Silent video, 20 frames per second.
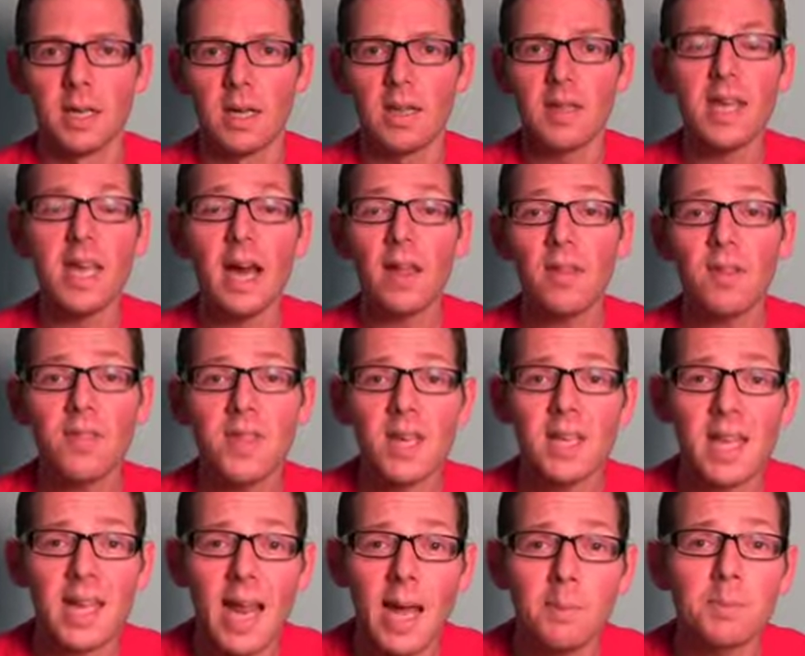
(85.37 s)
The other thing
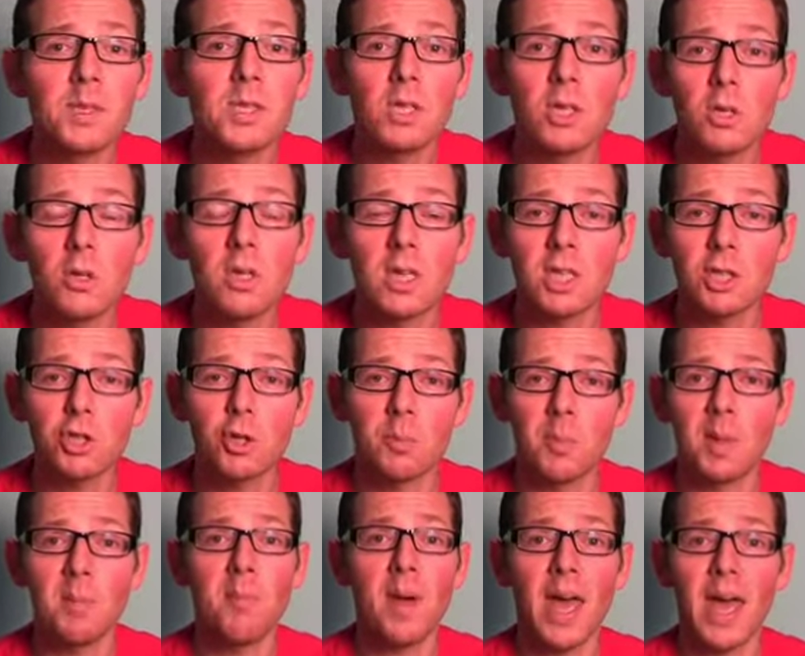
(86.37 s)
that absolutely should
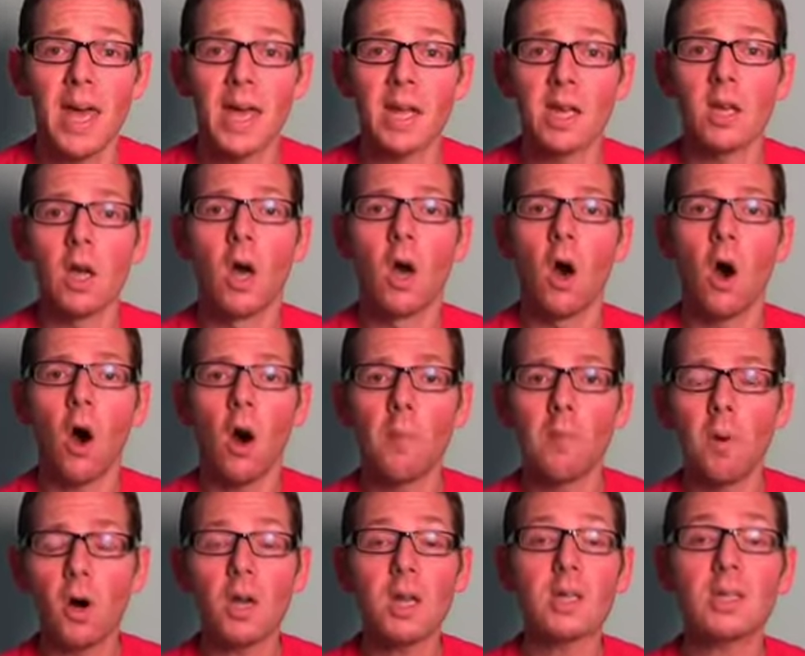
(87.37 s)
be banned are
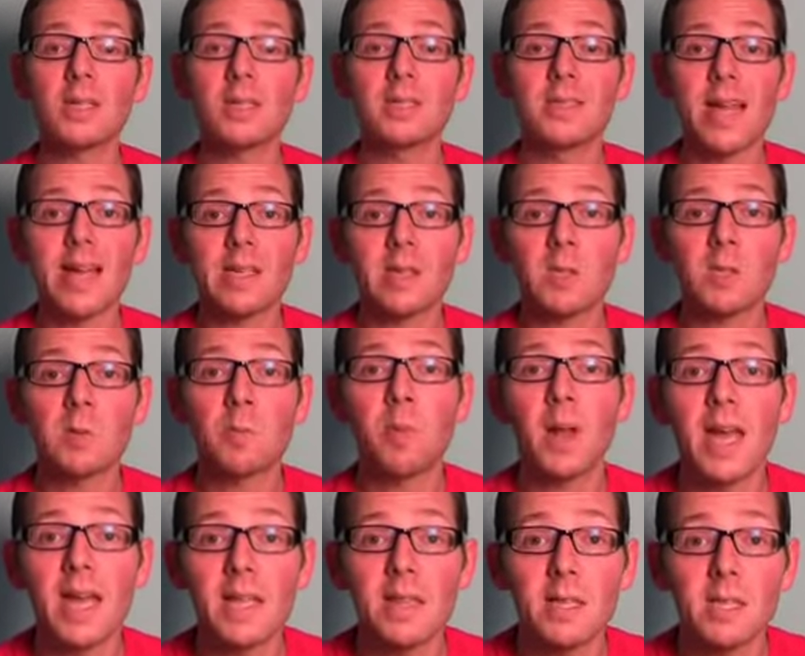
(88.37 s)
monitors that
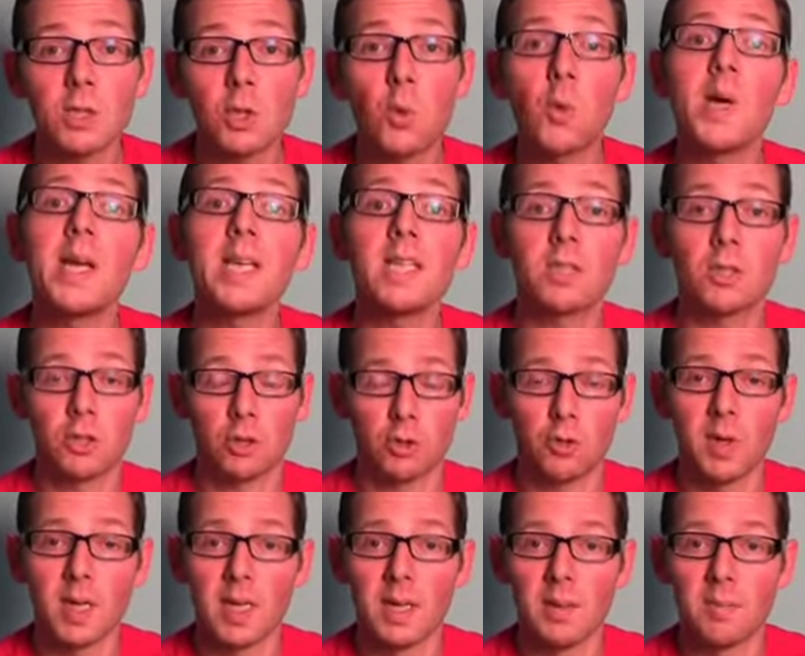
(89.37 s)
display the tweet
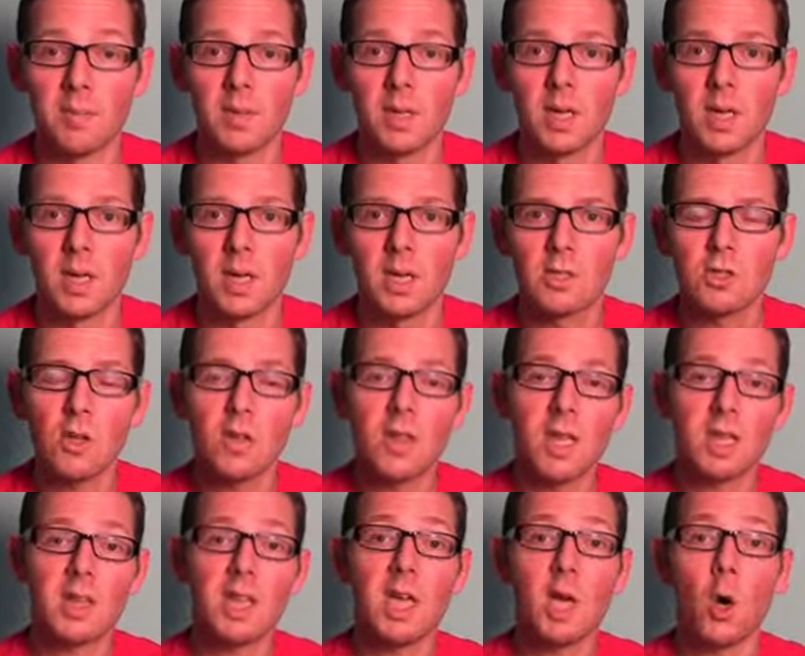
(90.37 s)
stream so
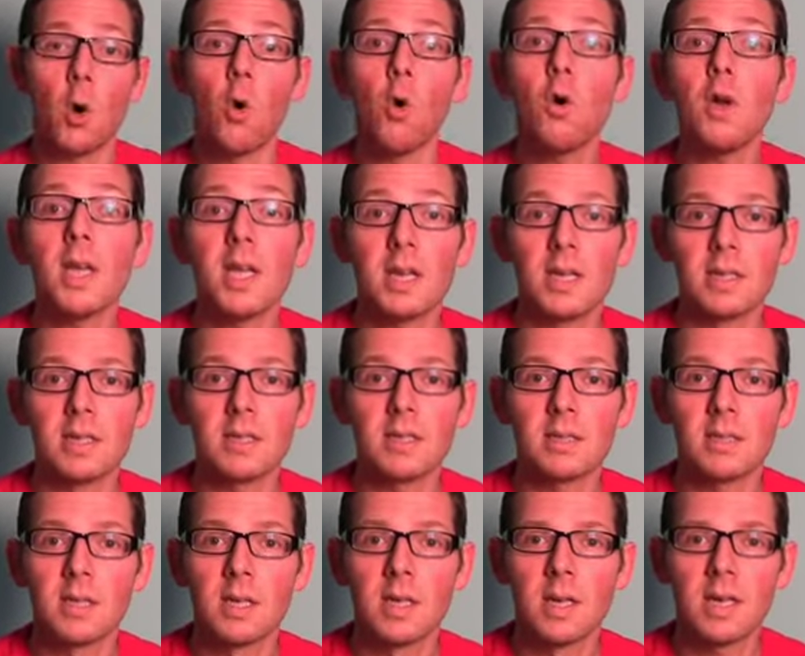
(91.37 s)
that the
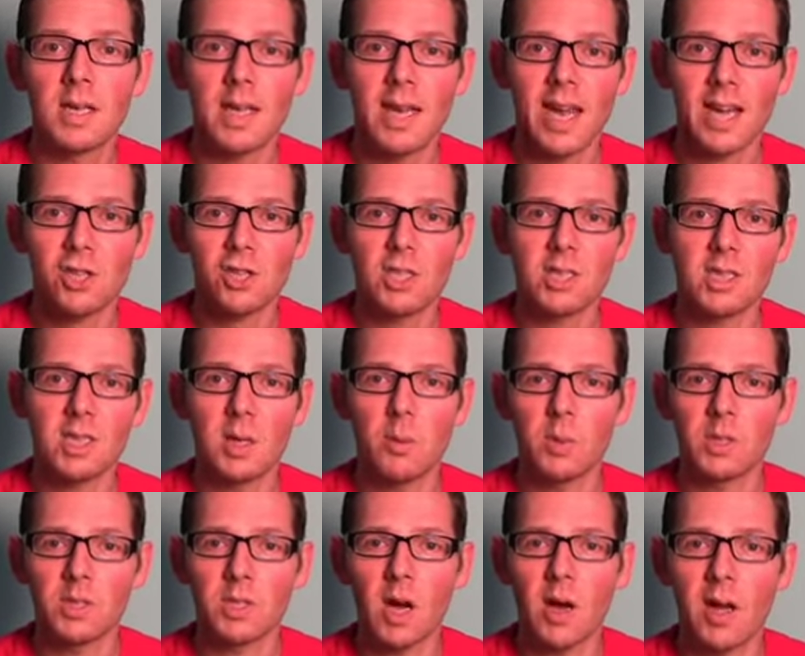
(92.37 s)
audience can actually see
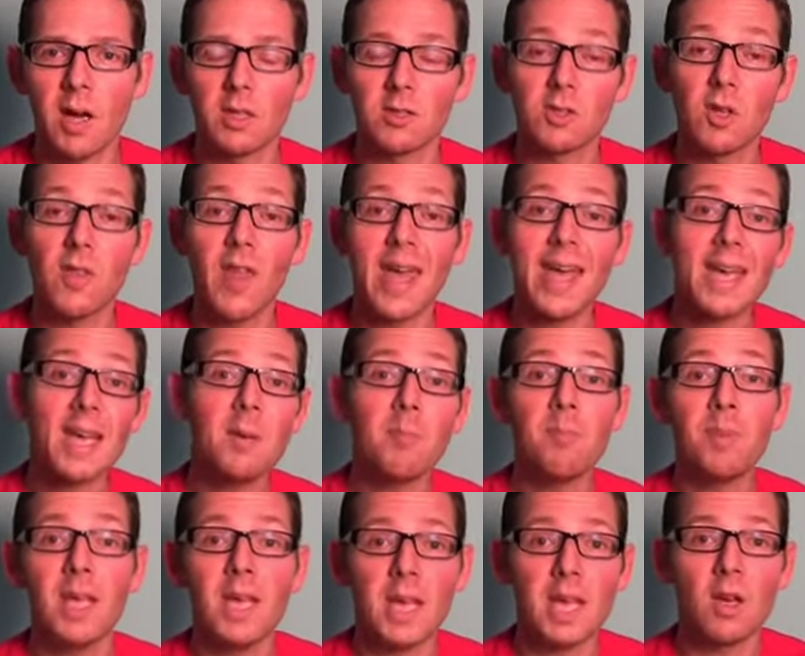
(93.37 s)
what's going on, so they can
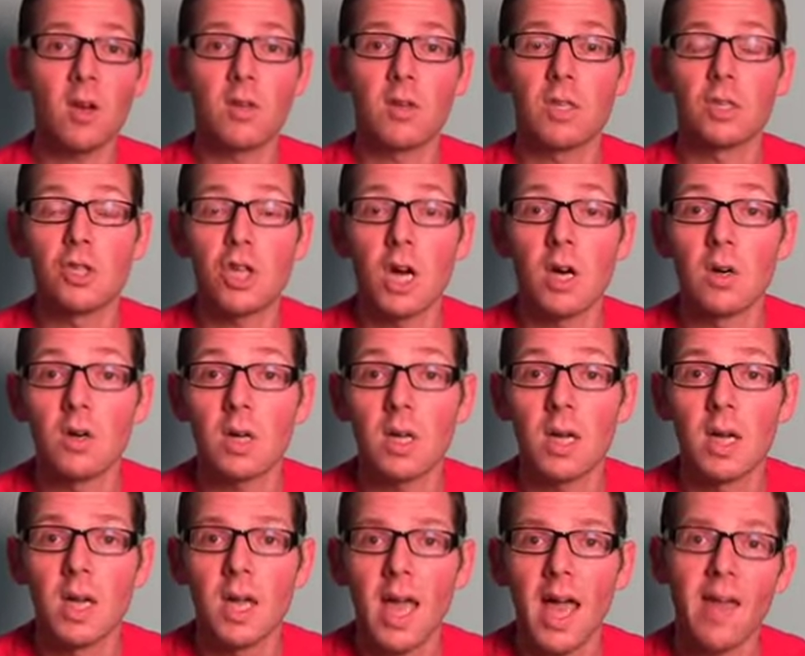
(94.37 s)
be in on the joke
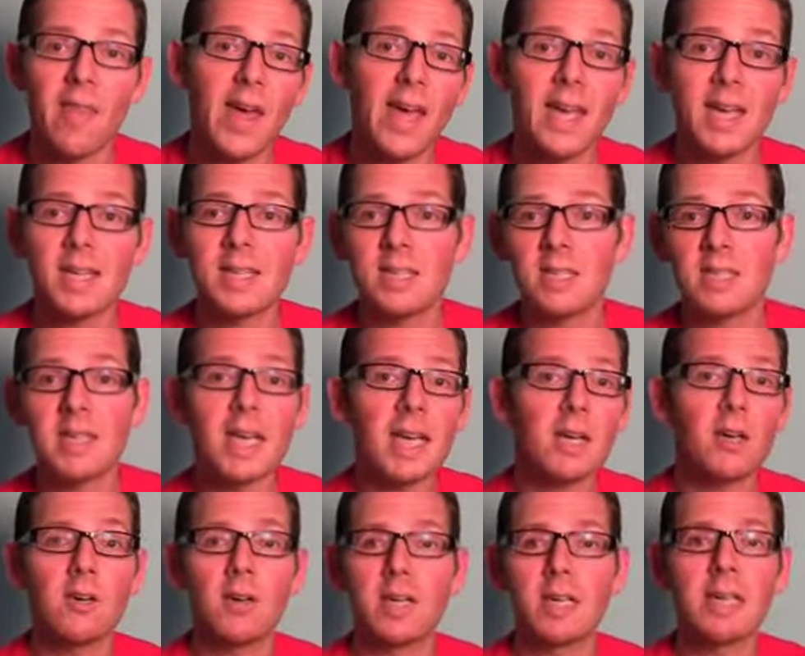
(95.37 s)
and they can
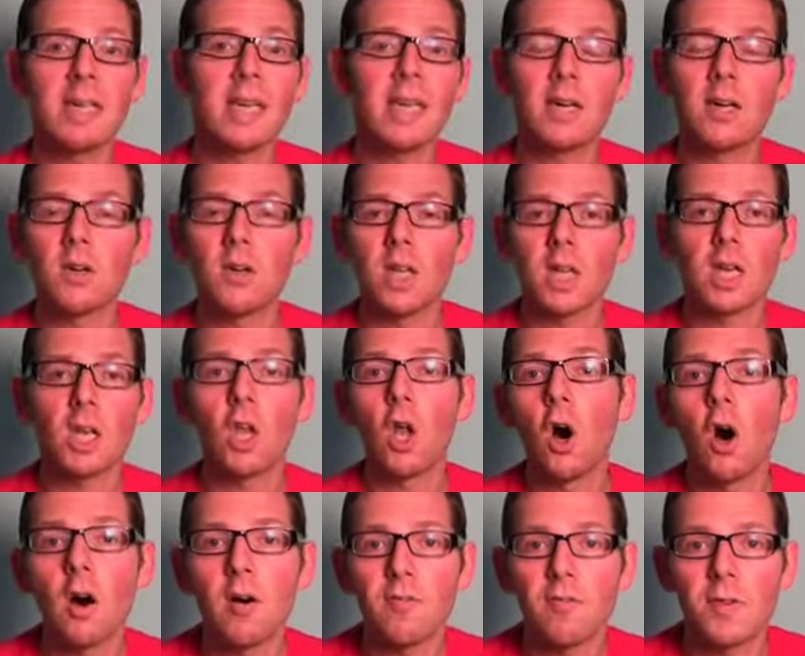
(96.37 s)
snicker and giggle and
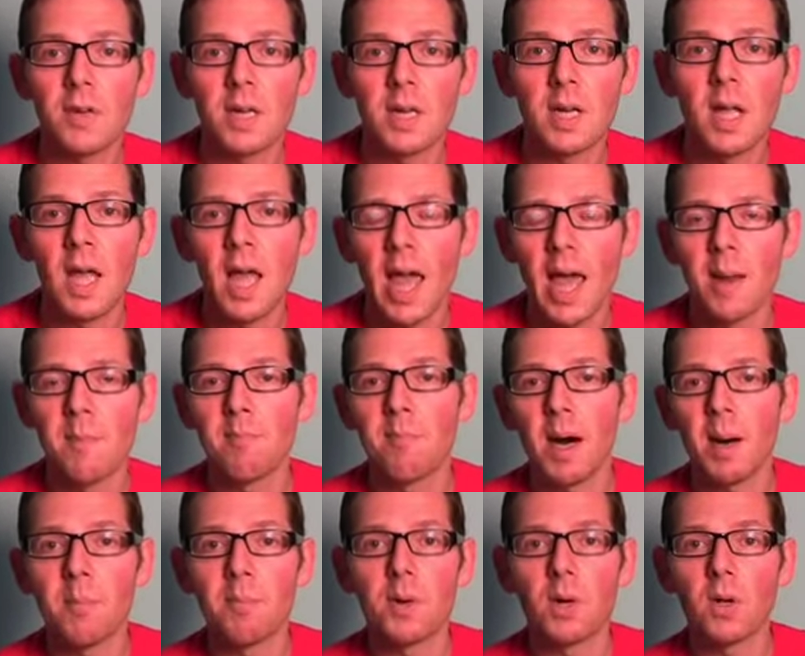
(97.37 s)
laugh and, and
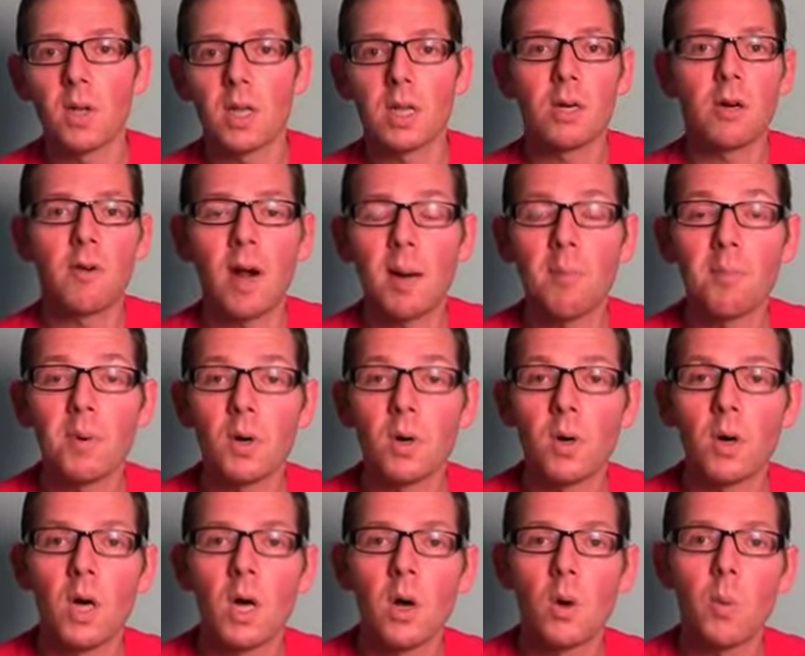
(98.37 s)
mumble and
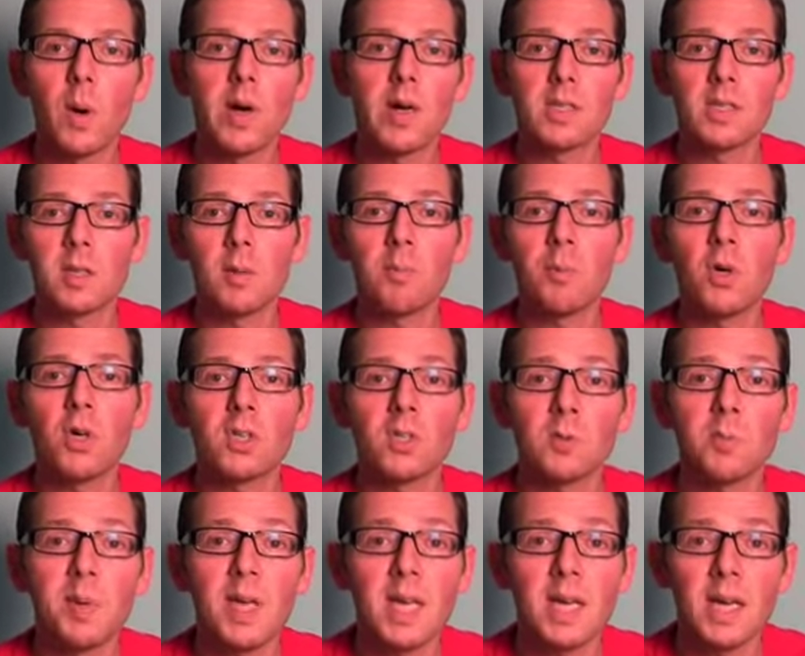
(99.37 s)
grumble, whereas the poor
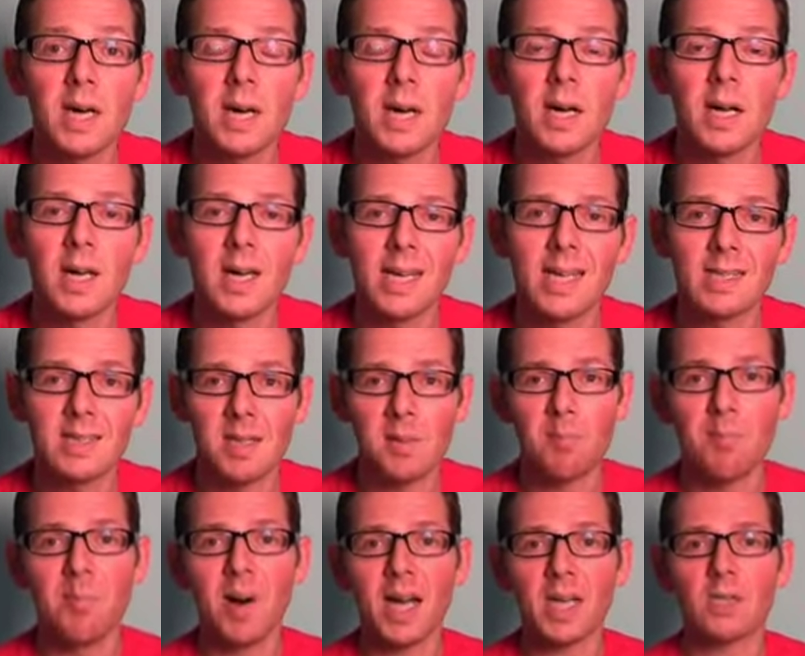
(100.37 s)
speaker is the
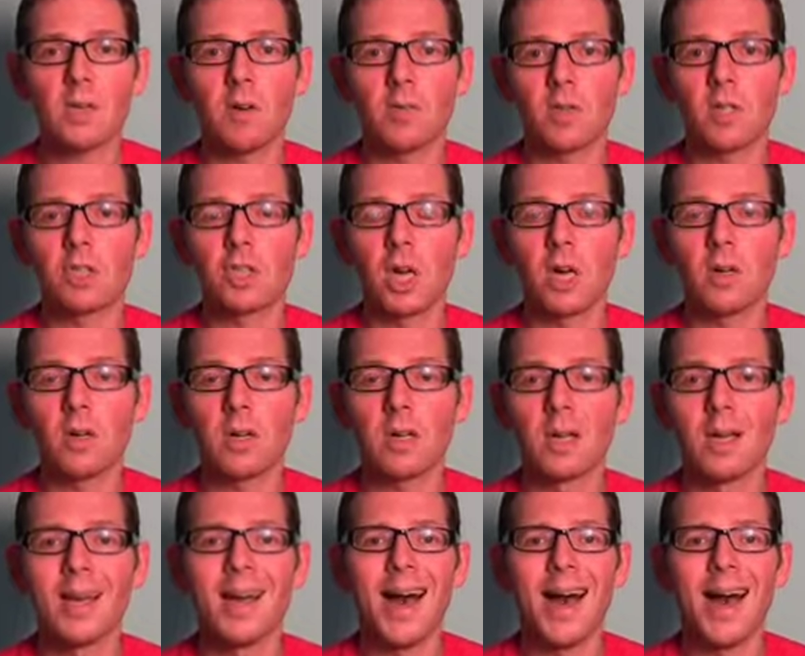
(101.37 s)
butt of the joke.